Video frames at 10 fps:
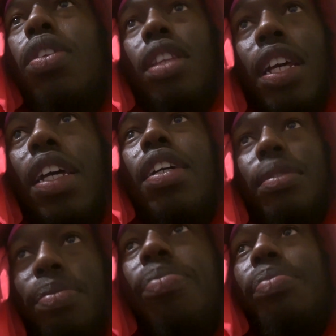like
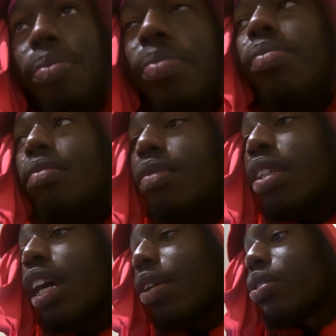
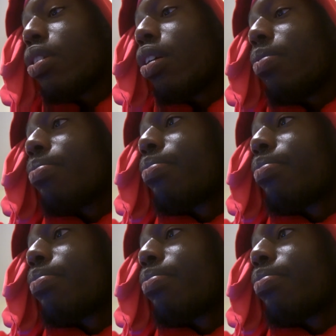I don't stop.